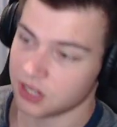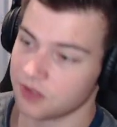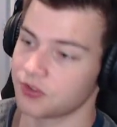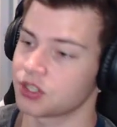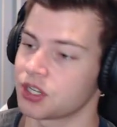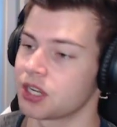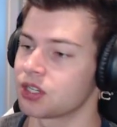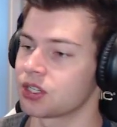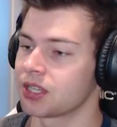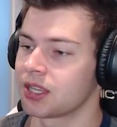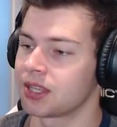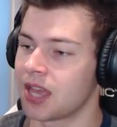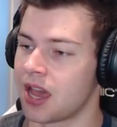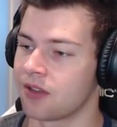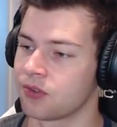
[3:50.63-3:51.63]
for changes like
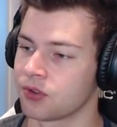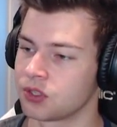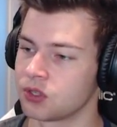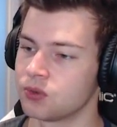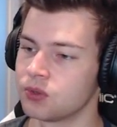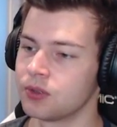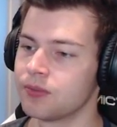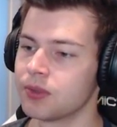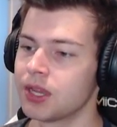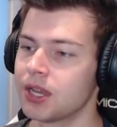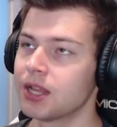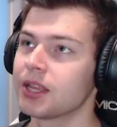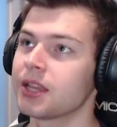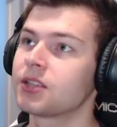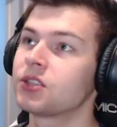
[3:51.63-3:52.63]
that, for Duel.
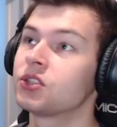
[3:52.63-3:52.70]
Like,